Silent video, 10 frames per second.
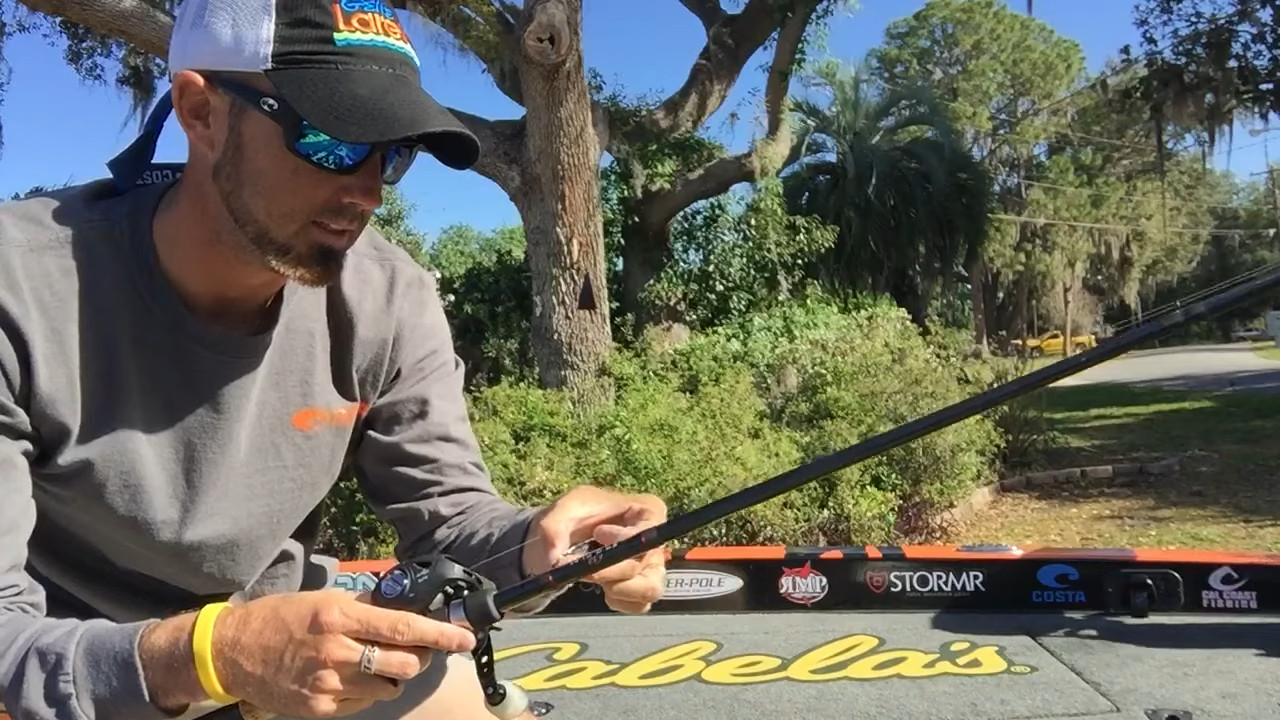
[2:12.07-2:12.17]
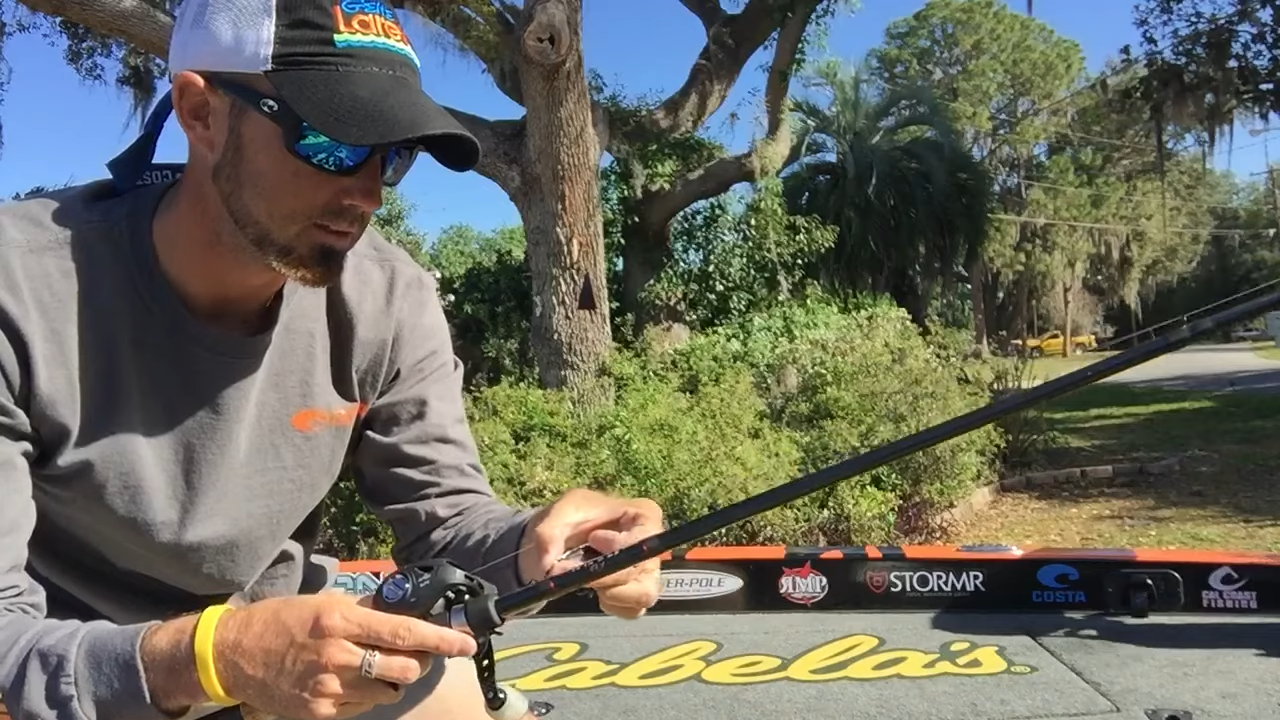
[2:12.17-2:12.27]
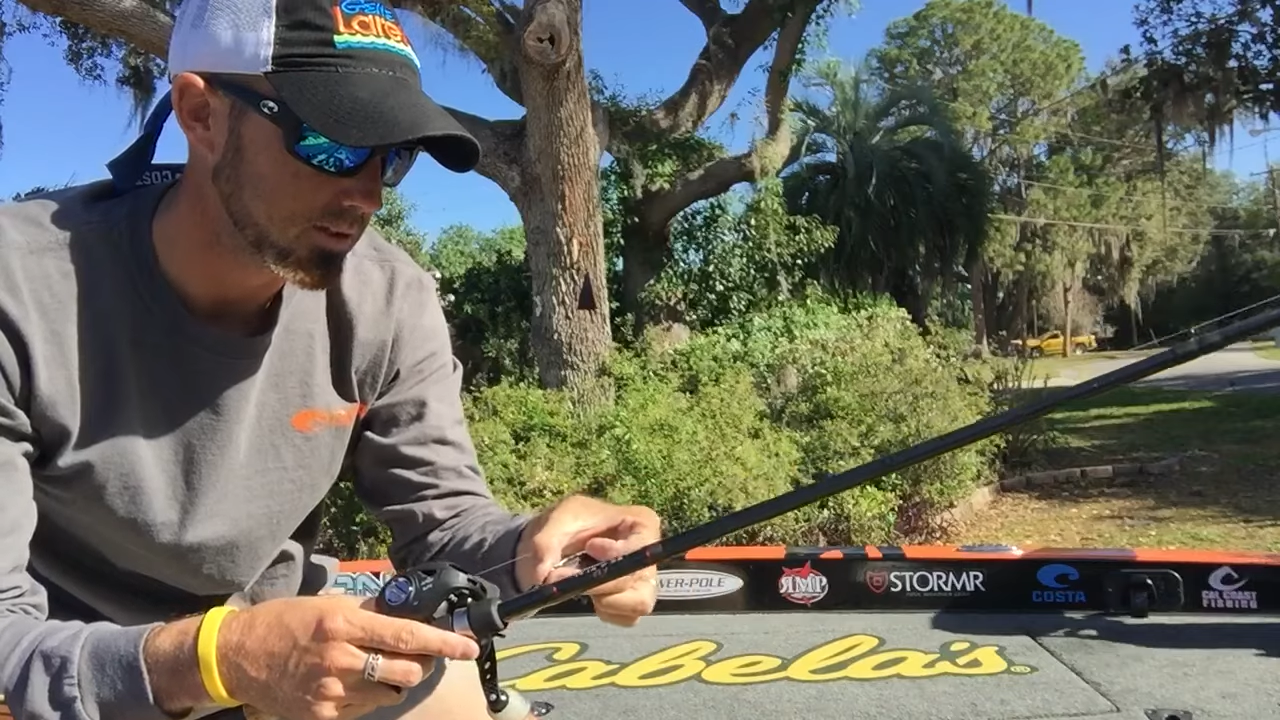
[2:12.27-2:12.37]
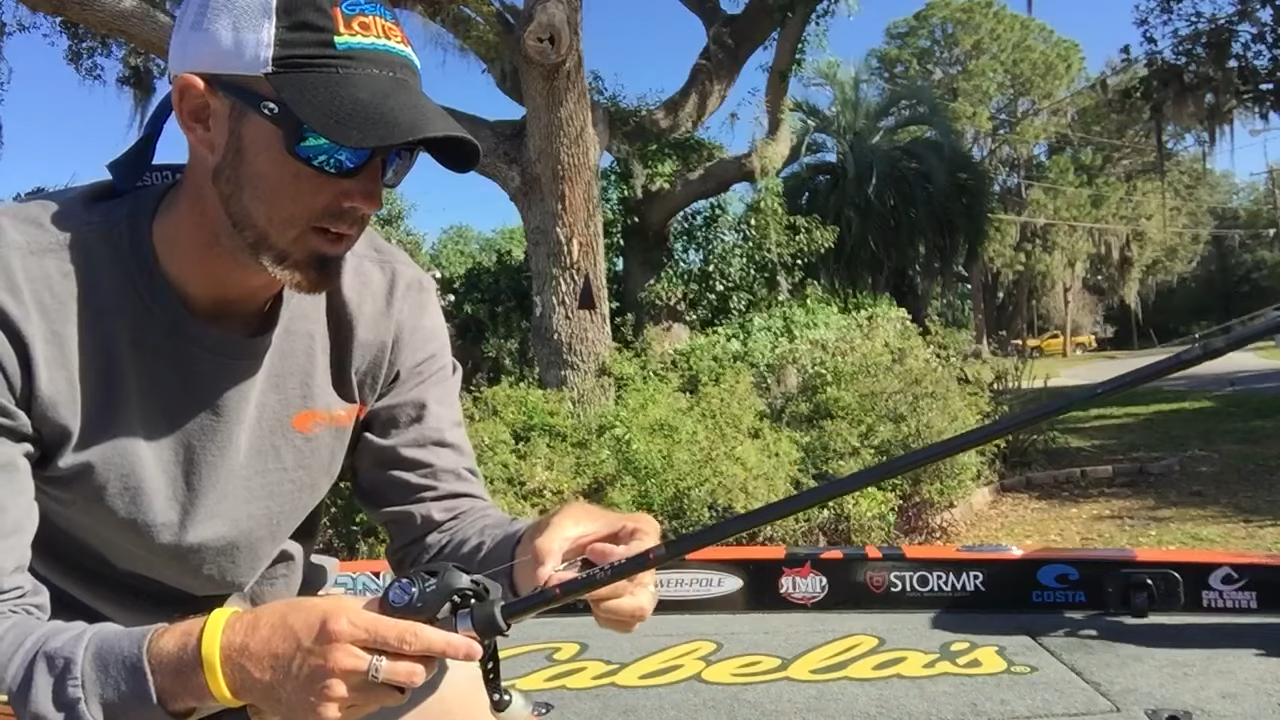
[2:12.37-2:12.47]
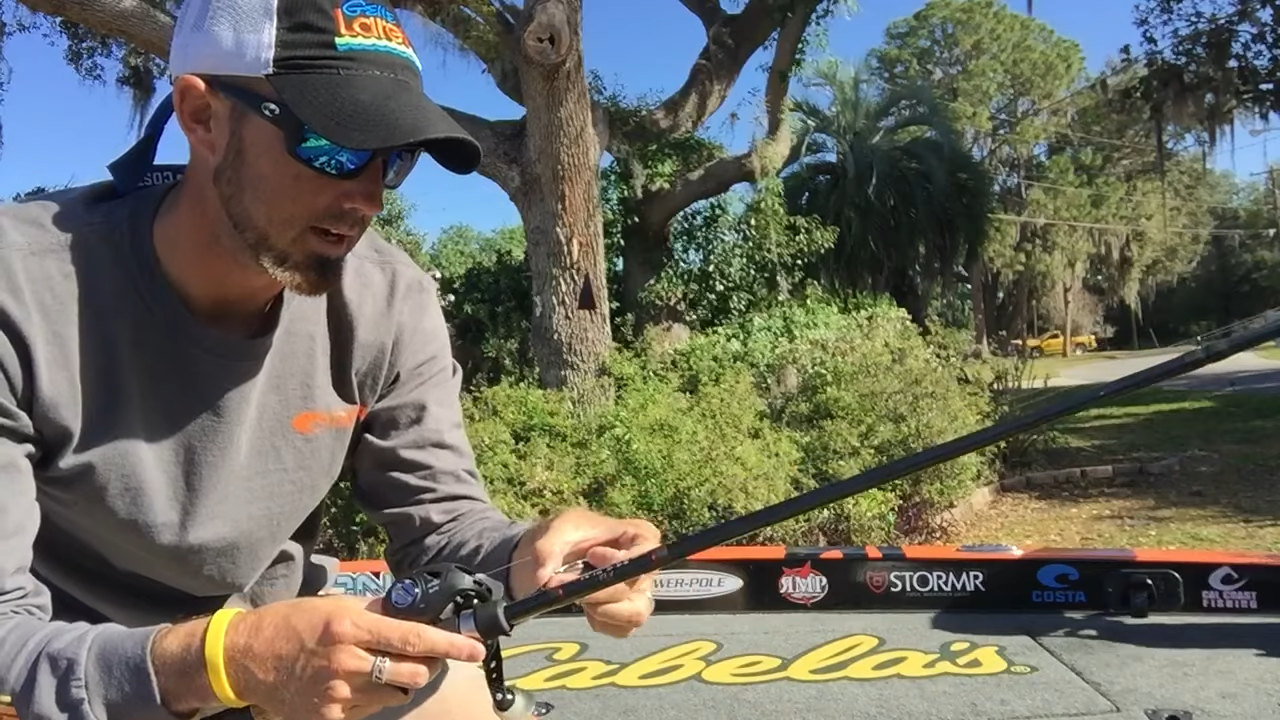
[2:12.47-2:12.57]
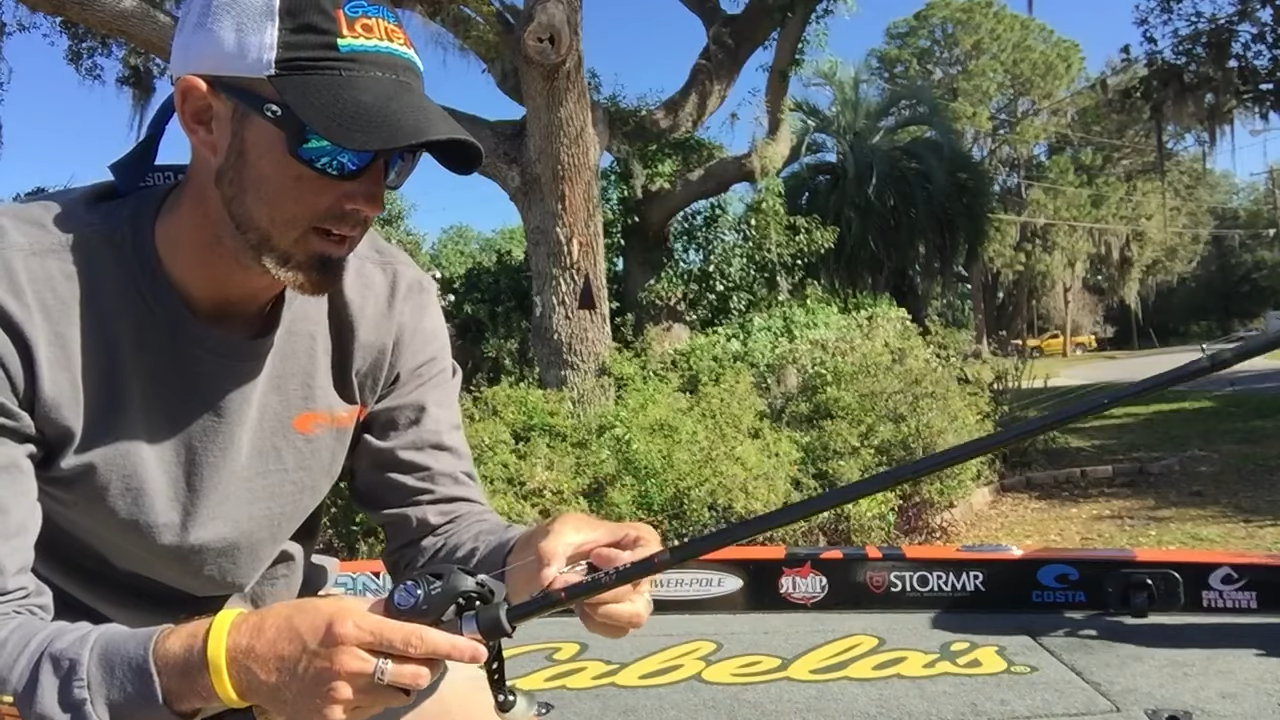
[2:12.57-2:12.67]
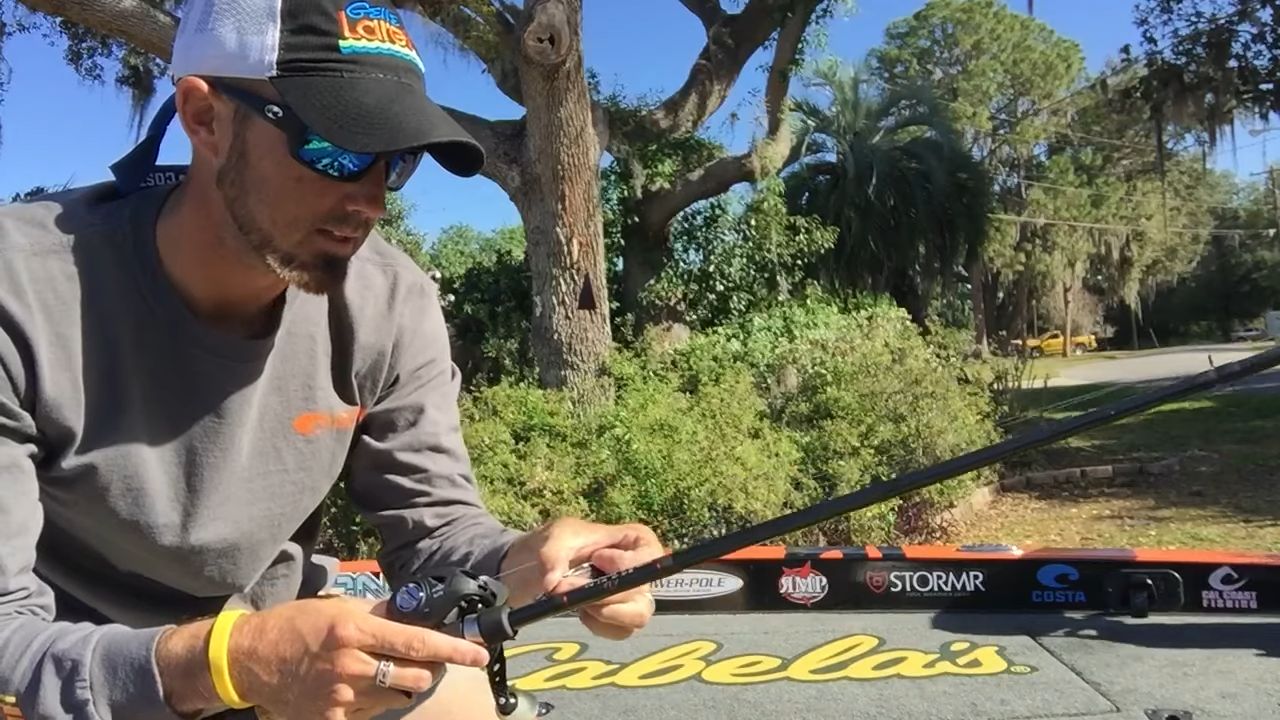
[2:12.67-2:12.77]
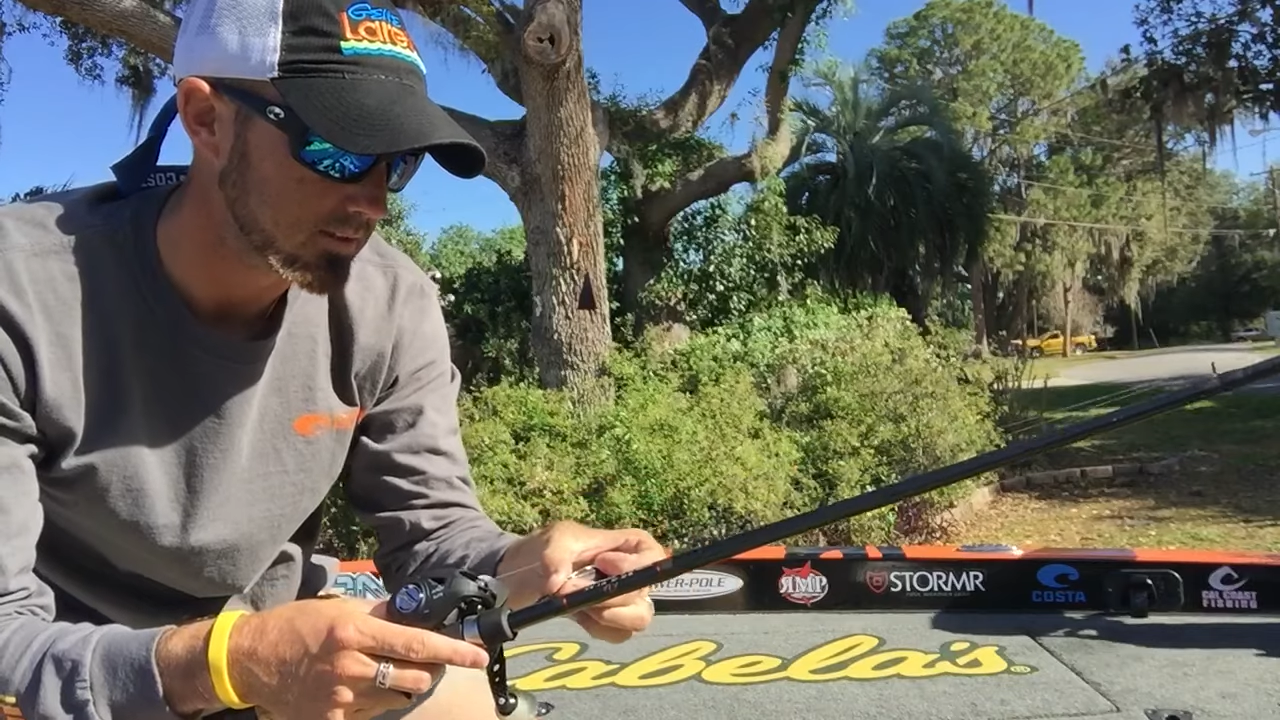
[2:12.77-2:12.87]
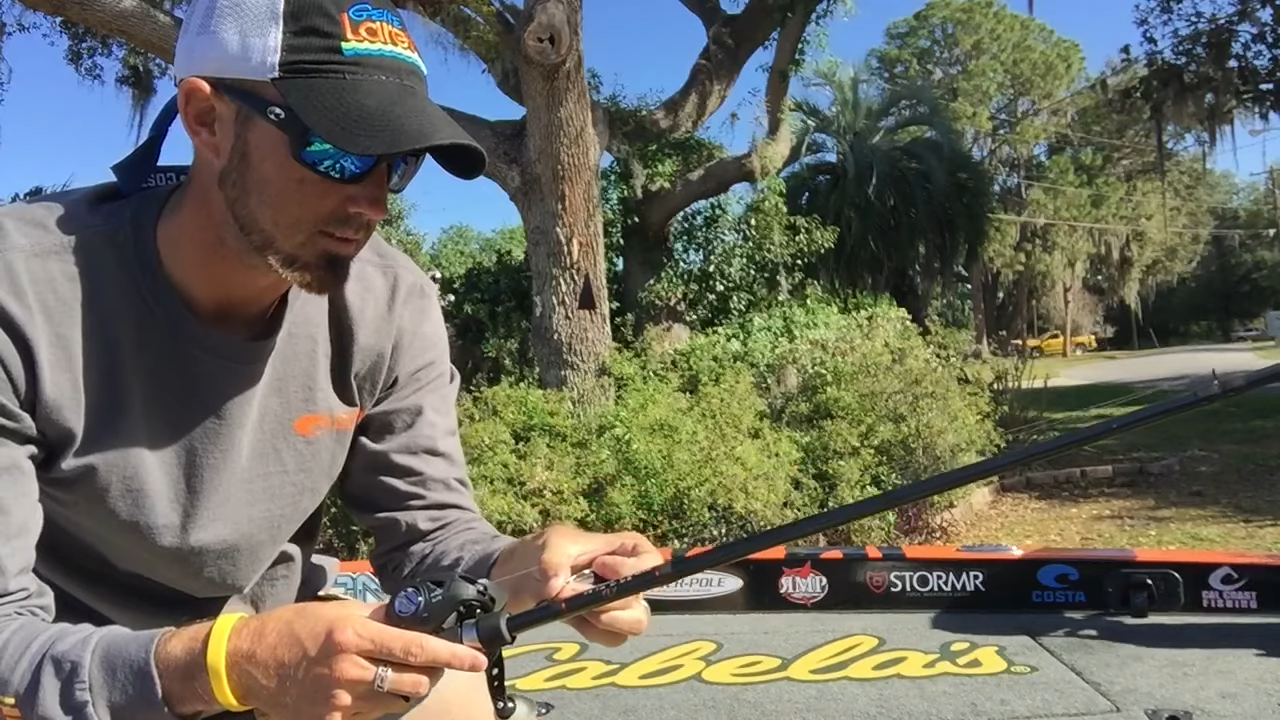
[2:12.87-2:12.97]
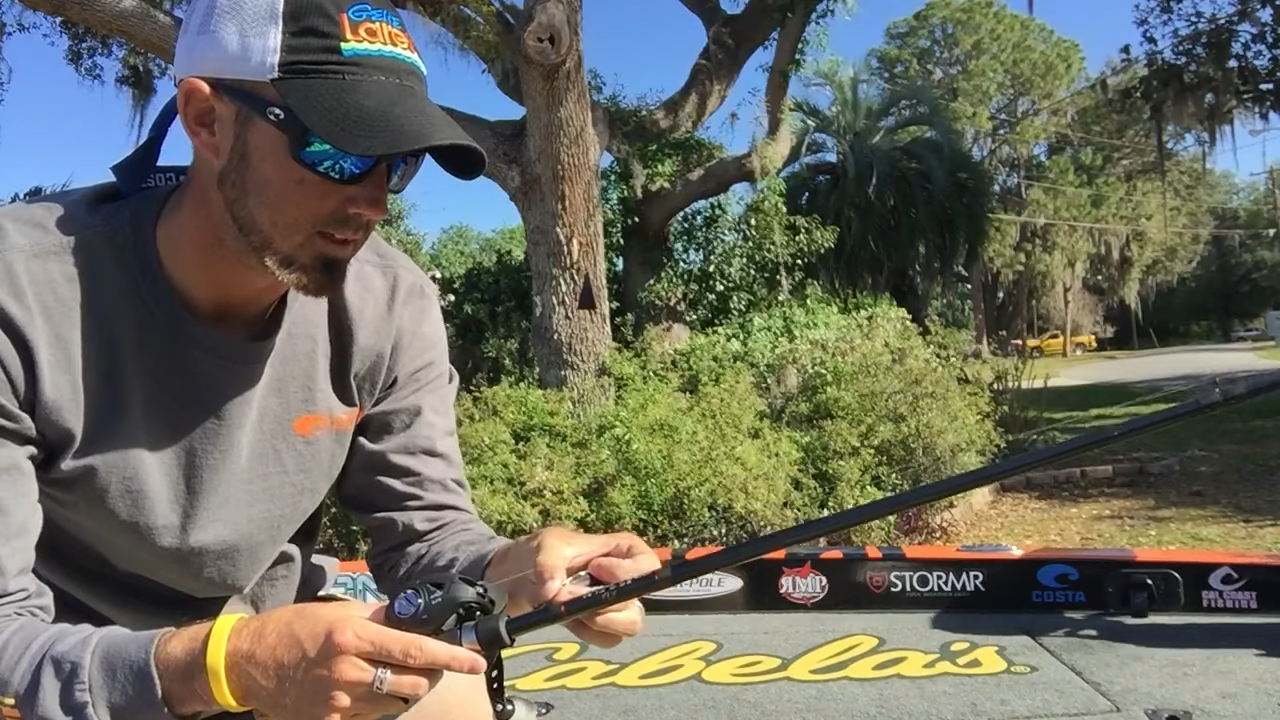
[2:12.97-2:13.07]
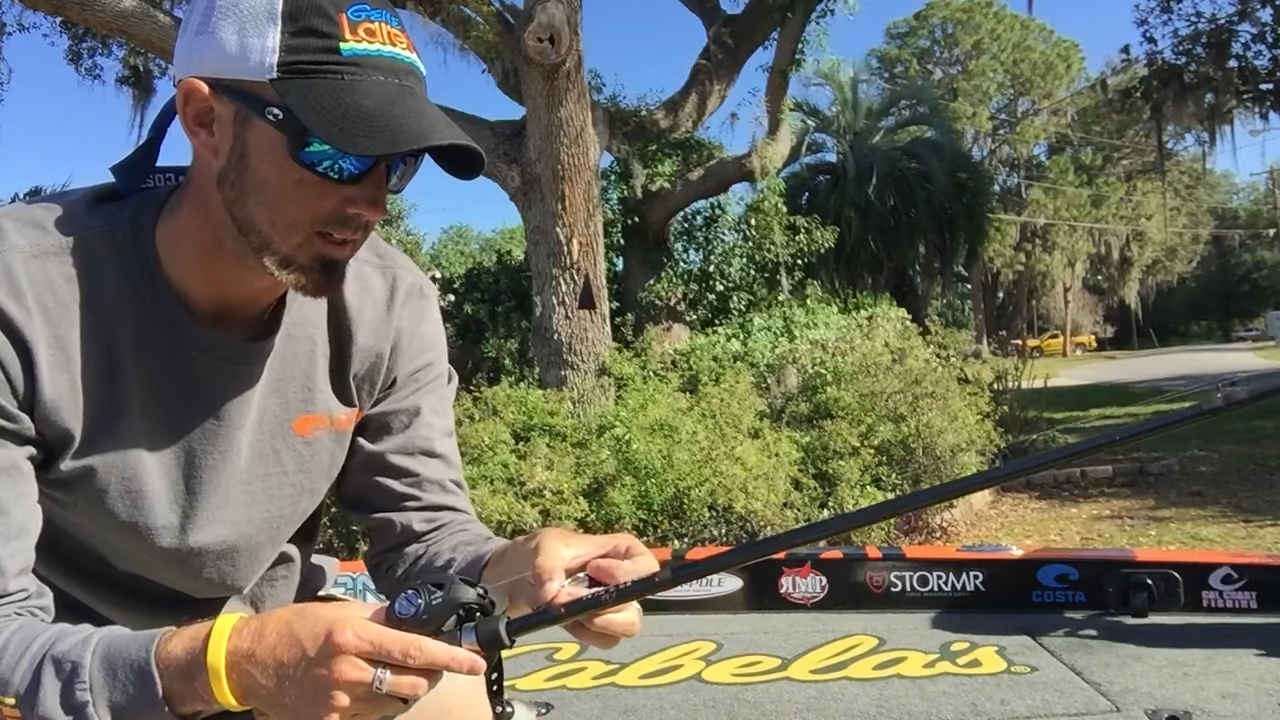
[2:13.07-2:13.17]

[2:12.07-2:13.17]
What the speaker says: eelgrass or the